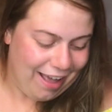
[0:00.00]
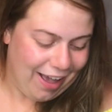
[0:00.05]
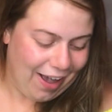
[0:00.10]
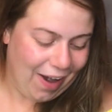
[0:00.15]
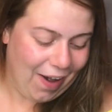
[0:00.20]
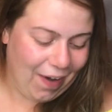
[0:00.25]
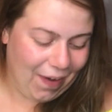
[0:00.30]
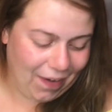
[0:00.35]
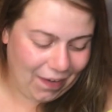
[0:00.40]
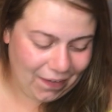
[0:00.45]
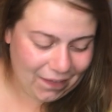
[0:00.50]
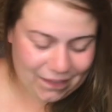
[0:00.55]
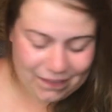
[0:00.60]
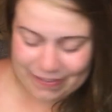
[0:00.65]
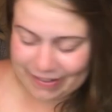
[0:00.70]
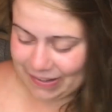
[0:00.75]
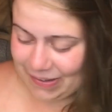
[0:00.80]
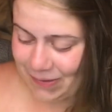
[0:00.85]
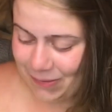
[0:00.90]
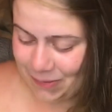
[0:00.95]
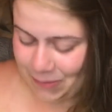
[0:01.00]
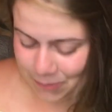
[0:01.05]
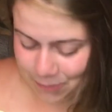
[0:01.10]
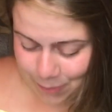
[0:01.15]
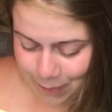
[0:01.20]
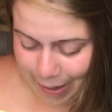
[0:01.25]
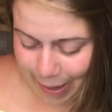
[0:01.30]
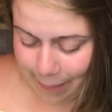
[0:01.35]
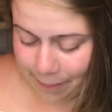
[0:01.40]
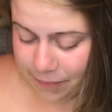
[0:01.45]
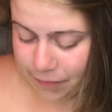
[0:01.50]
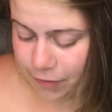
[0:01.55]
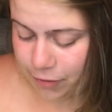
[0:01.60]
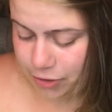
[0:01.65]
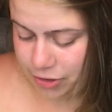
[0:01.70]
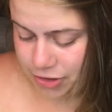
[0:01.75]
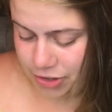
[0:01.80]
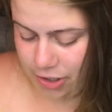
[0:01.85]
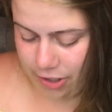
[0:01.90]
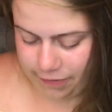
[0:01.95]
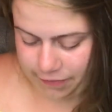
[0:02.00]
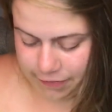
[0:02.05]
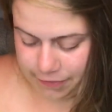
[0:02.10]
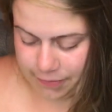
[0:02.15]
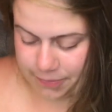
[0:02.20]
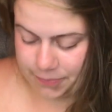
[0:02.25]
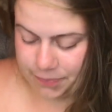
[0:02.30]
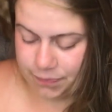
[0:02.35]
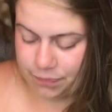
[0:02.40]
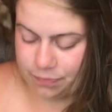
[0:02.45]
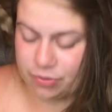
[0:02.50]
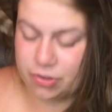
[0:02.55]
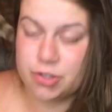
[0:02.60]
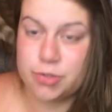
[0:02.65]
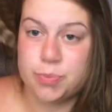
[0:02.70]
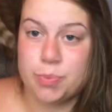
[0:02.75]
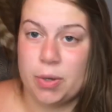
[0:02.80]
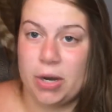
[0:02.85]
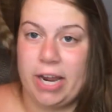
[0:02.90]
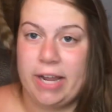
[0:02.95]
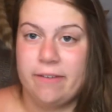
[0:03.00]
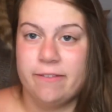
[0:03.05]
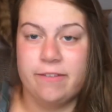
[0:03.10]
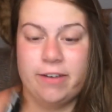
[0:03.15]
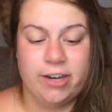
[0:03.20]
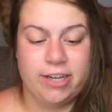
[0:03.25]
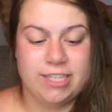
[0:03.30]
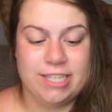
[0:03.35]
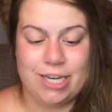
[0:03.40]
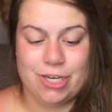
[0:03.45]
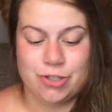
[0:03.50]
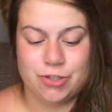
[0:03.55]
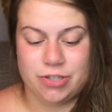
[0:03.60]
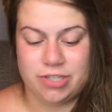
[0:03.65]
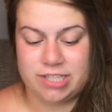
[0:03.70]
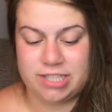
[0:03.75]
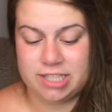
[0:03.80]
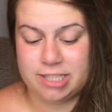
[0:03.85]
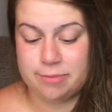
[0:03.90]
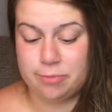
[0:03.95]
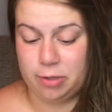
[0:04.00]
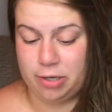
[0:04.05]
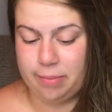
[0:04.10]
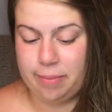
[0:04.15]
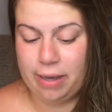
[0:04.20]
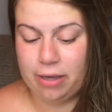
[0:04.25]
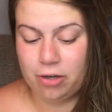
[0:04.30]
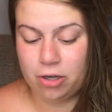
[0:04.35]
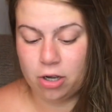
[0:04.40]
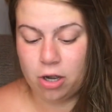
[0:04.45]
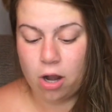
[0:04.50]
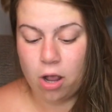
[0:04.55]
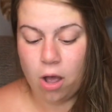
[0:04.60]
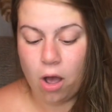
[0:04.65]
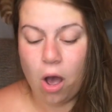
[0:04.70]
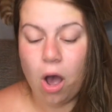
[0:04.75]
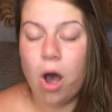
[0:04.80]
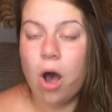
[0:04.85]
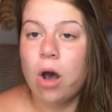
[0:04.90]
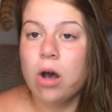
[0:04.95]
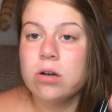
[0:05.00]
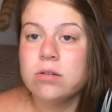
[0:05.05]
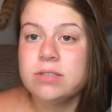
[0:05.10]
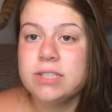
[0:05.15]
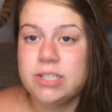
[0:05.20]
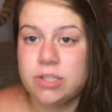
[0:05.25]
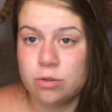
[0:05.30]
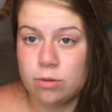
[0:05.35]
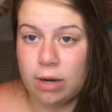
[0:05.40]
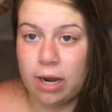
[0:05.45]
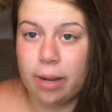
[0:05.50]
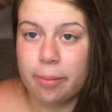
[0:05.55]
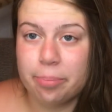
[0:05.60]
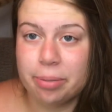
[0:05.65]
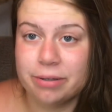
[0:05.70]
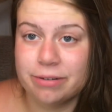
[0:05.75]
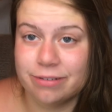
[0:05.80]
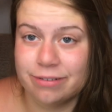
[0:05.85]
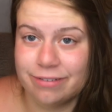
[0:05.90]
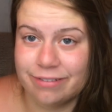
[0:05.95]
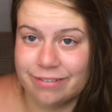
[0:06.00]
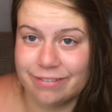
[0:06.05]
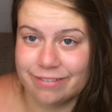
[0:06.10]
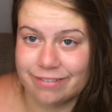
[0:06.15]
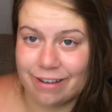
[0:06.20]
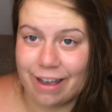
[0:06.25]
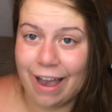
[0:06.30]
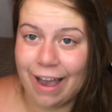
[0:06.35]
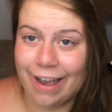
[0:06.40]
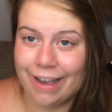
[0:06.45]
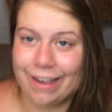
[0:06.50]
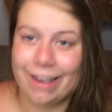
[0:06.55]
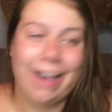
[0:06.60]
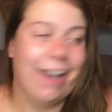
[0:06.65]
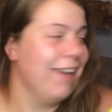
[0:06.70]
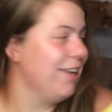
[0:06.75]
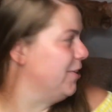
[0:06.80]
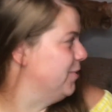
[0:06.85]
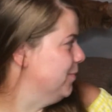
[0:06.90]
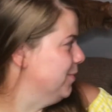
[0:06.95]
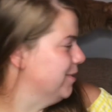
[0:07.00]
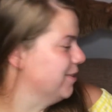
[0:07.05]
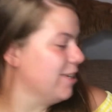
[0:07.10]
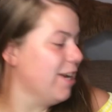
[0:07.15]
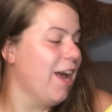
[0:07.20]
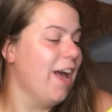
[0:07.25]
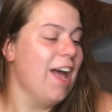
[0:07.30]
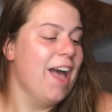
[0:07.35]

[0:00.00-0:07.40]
Holy crap. First off, spray. Very dangerous. Spray powder. Holy crap. Hi, George.